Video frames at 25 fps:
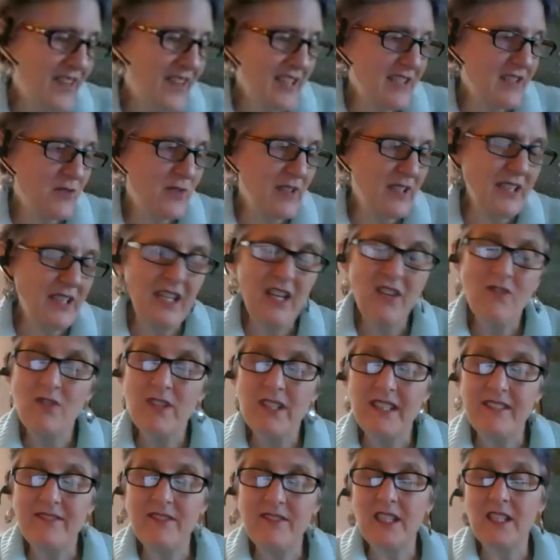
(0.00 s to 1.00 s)
that's really,
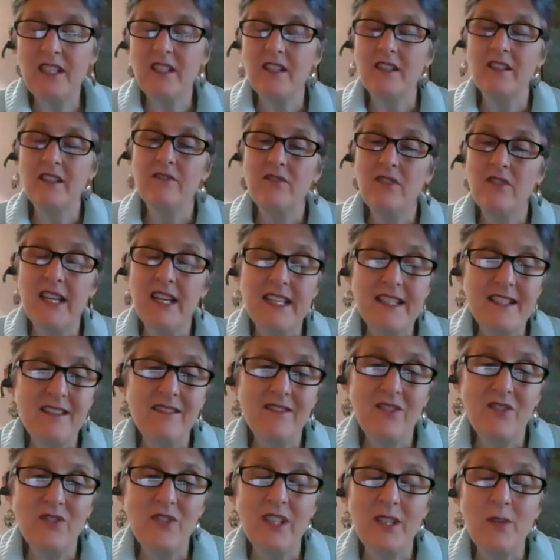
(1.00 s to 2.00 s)
really, really good advice
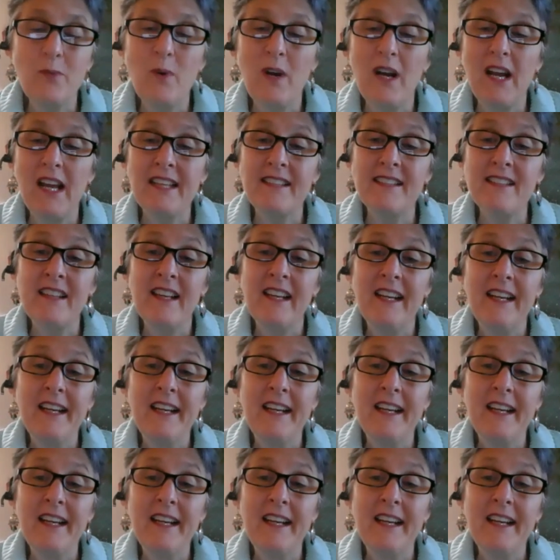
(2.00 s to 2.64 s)
and really wise.